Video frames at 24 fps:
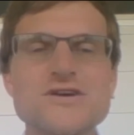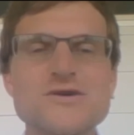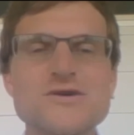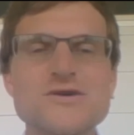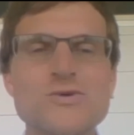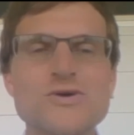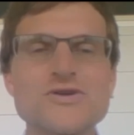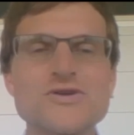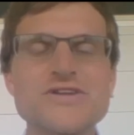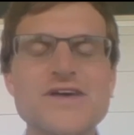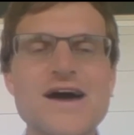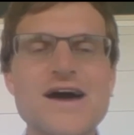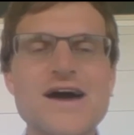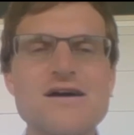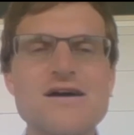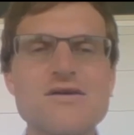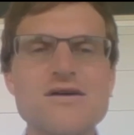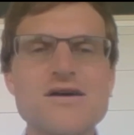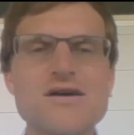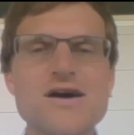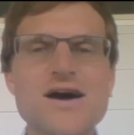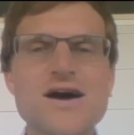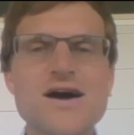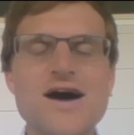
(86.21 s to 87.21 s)
Well, now
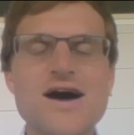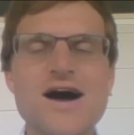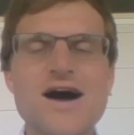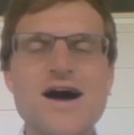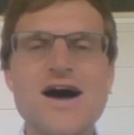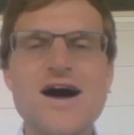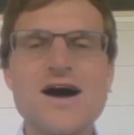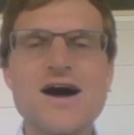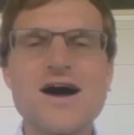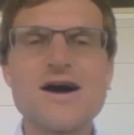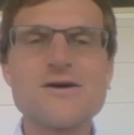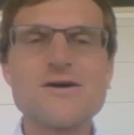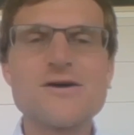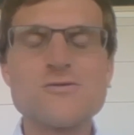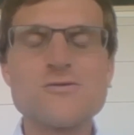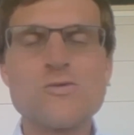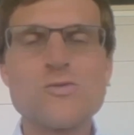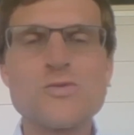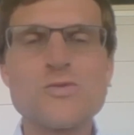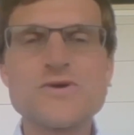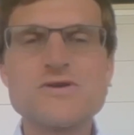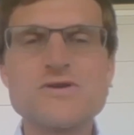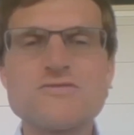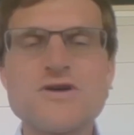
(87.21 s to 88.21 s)

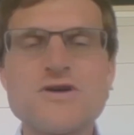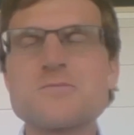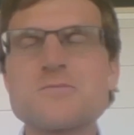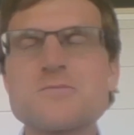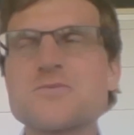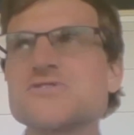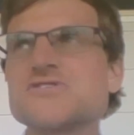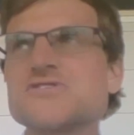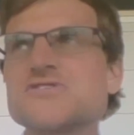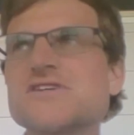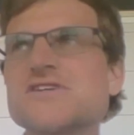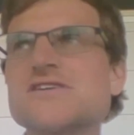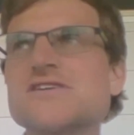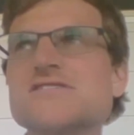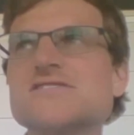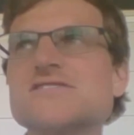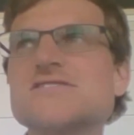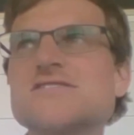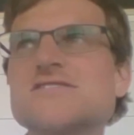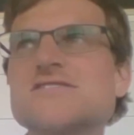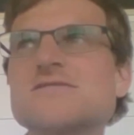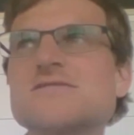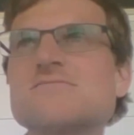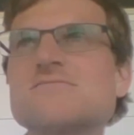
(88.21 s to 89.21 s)
we represent
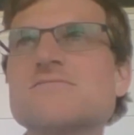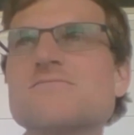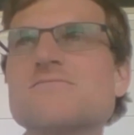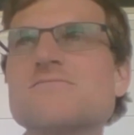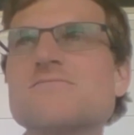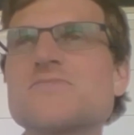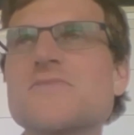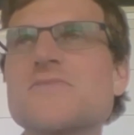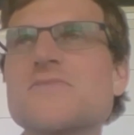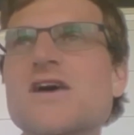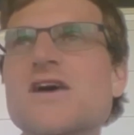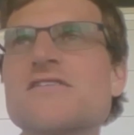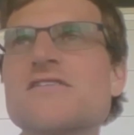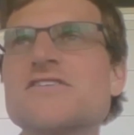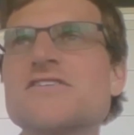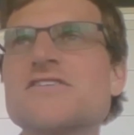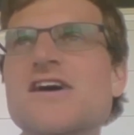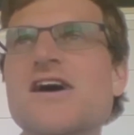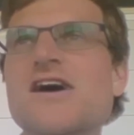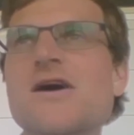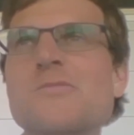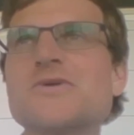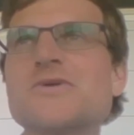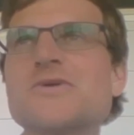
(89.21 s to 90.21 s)
some of the
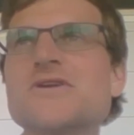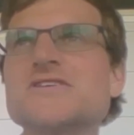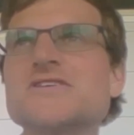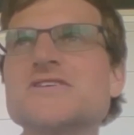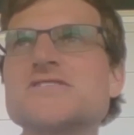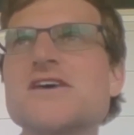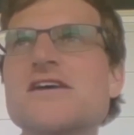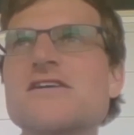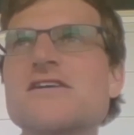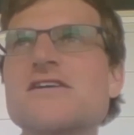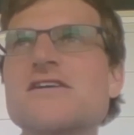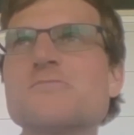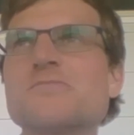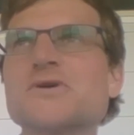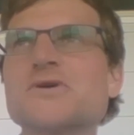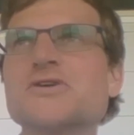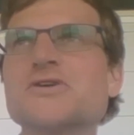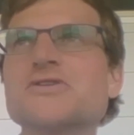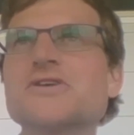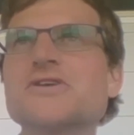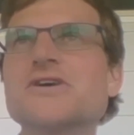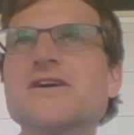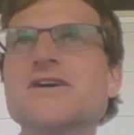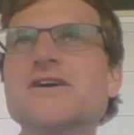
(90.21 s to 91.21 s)
companies that are
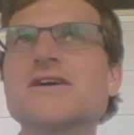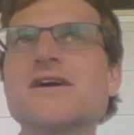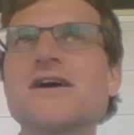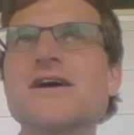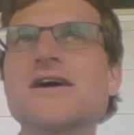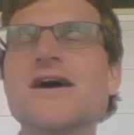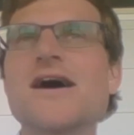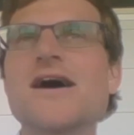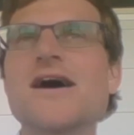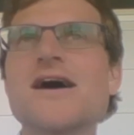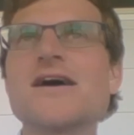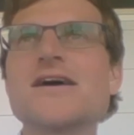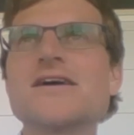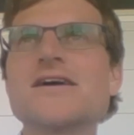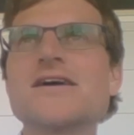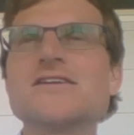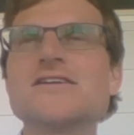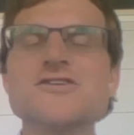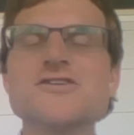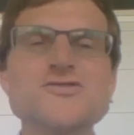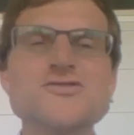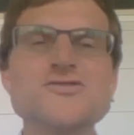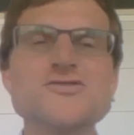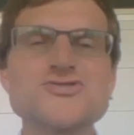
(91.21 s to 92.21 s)
building
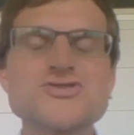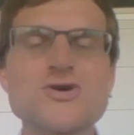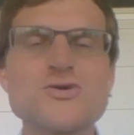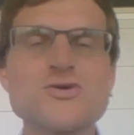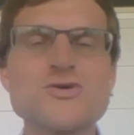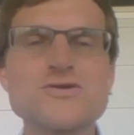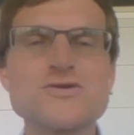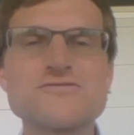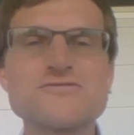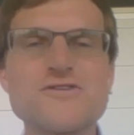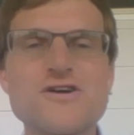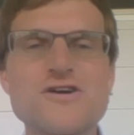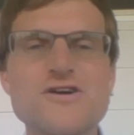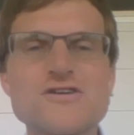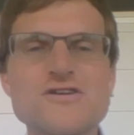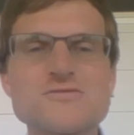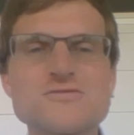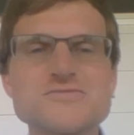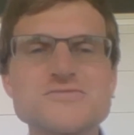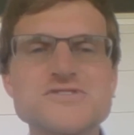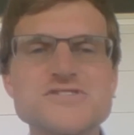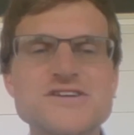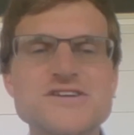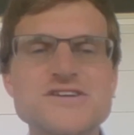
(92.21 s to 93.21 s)
huge solar
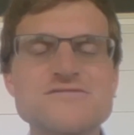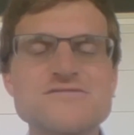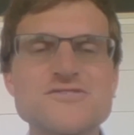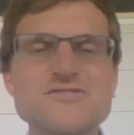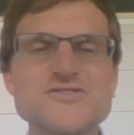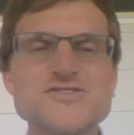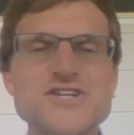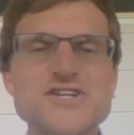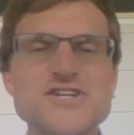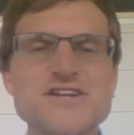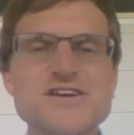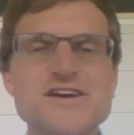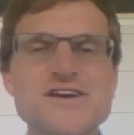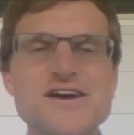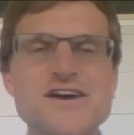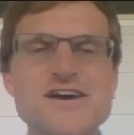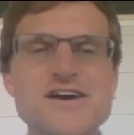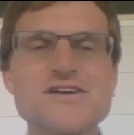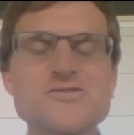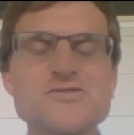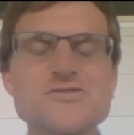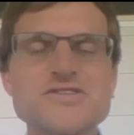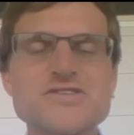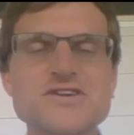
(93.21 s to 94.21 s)
farms in Virginia. I
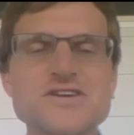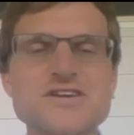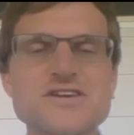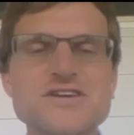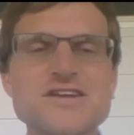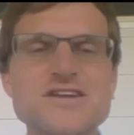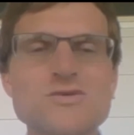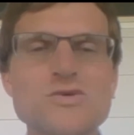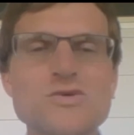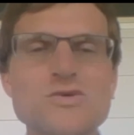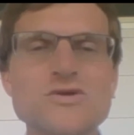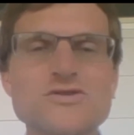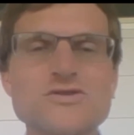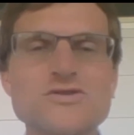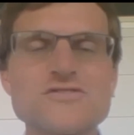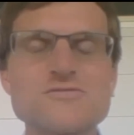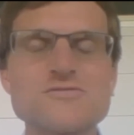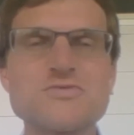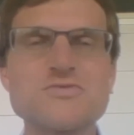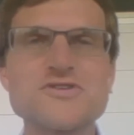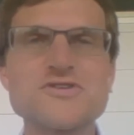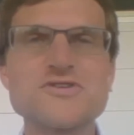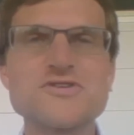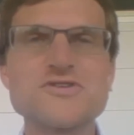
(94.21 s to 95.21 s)
don't think anyone could have
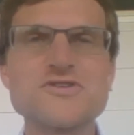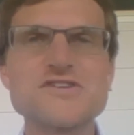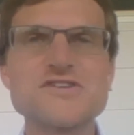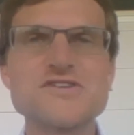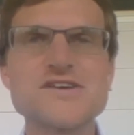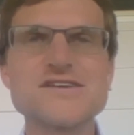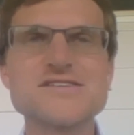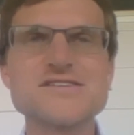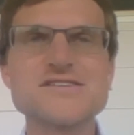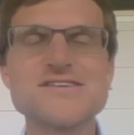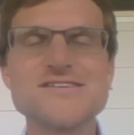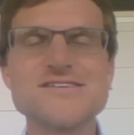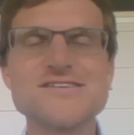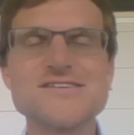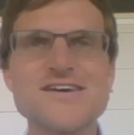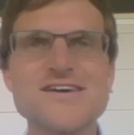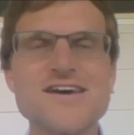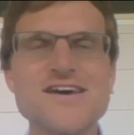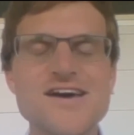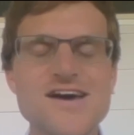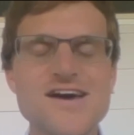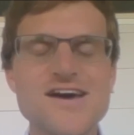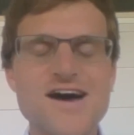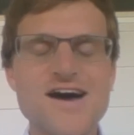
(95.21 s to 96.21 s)
predicted
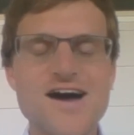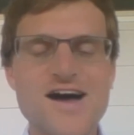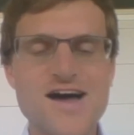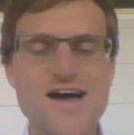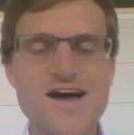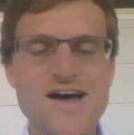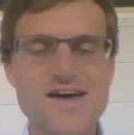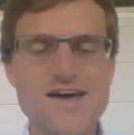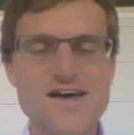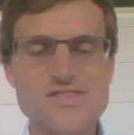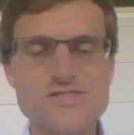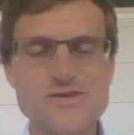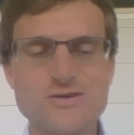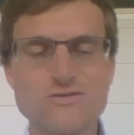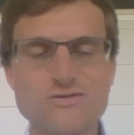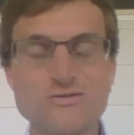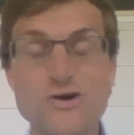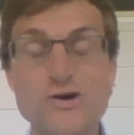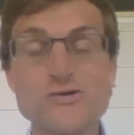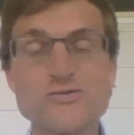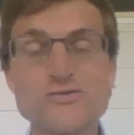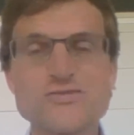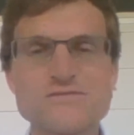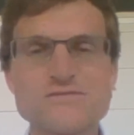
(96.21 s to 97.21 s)
the
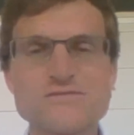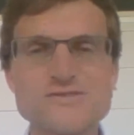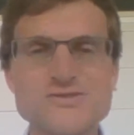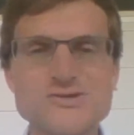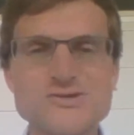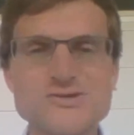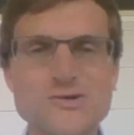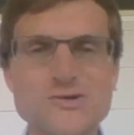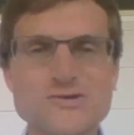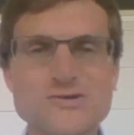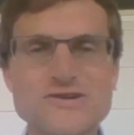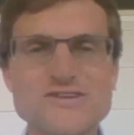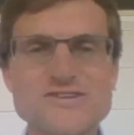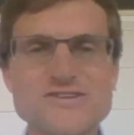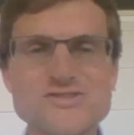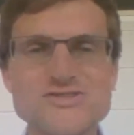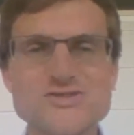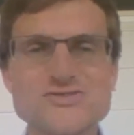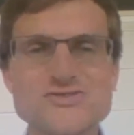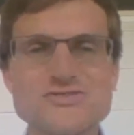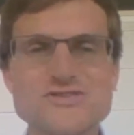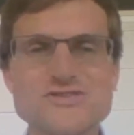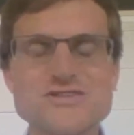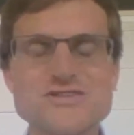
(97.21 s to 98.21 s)
growth of the solar
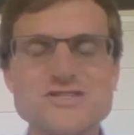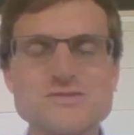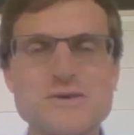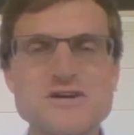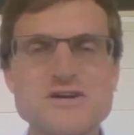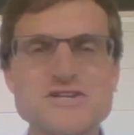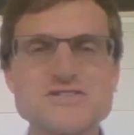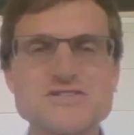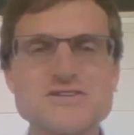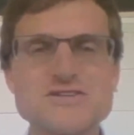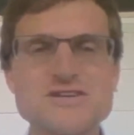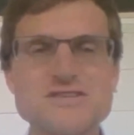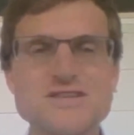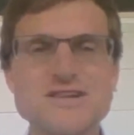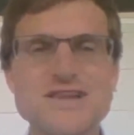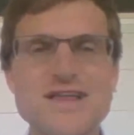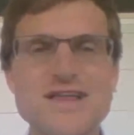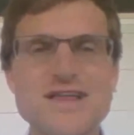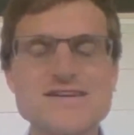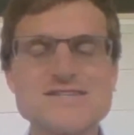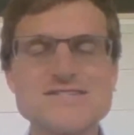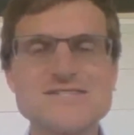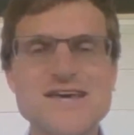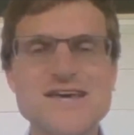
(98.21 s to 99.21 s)
industry, especially in the
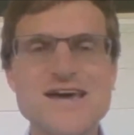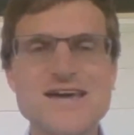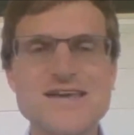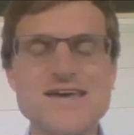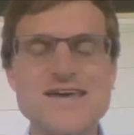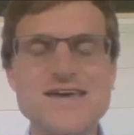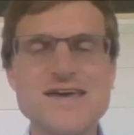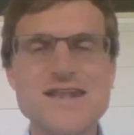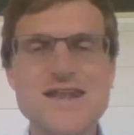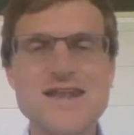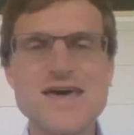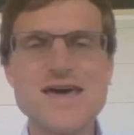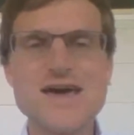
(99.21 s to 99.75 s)
last decade.